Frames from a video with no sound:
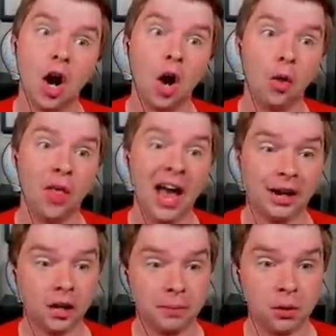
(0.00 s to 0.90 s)
Oh,
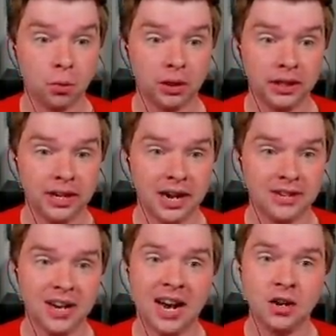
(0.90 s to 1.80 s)
that could be really
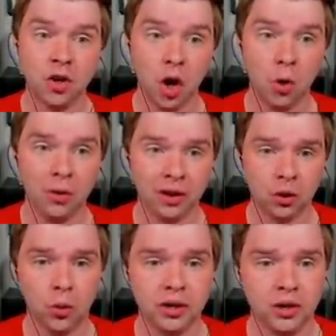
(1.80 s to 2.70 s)
nice. I know they're
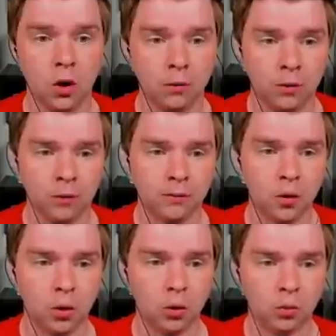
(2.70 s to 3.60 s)
going to go for a
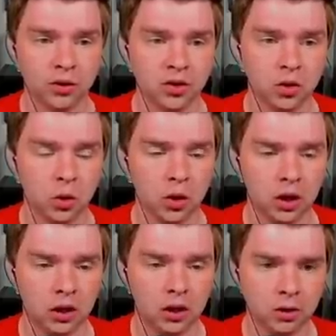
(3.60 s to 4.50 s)
full
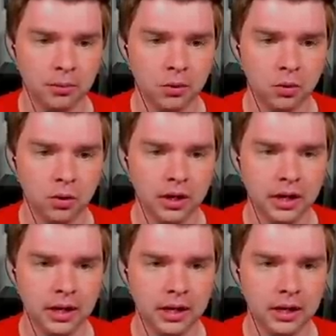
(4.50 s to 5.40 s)
restore, but it would be
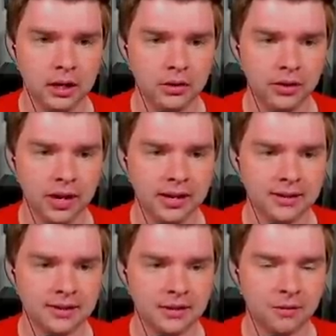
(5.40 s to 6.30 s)
real
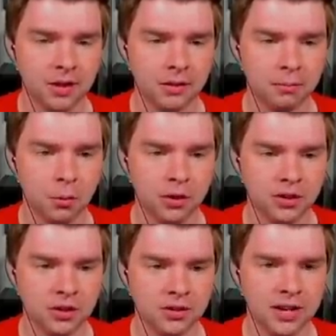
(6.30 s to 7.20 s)
nice if the
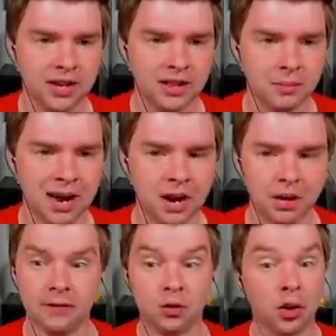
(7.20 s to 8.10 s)
poison could take them
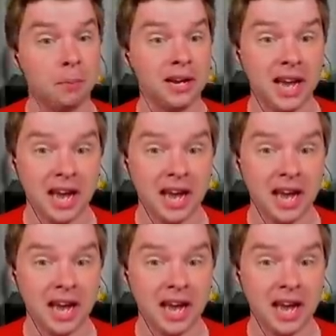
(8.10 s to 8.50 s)
out after a big